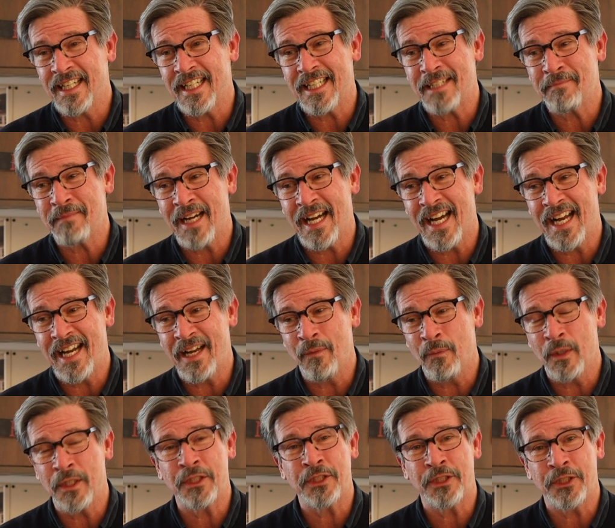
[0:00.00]
um, I
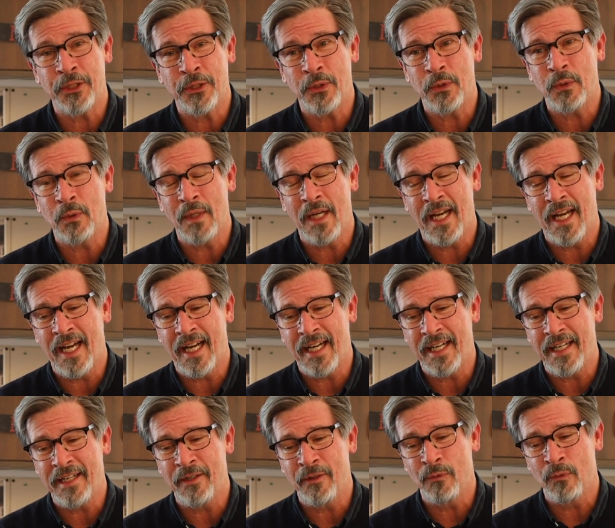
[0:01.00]
wish you
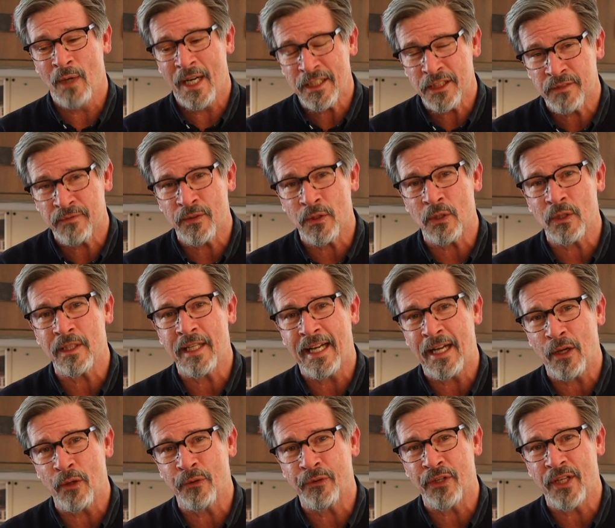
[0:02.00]
a restful,
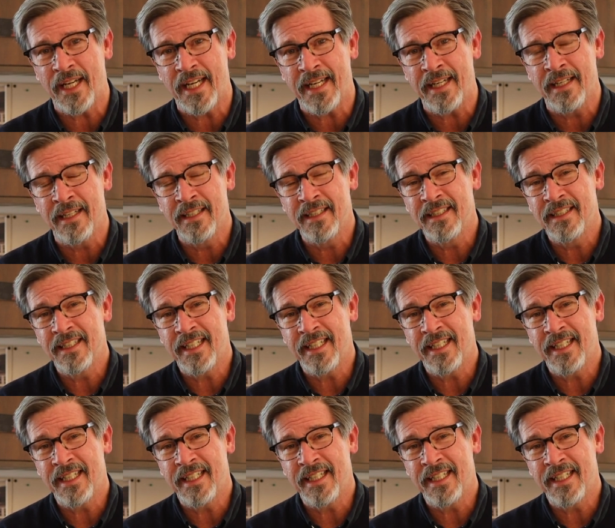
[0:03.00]
healthy,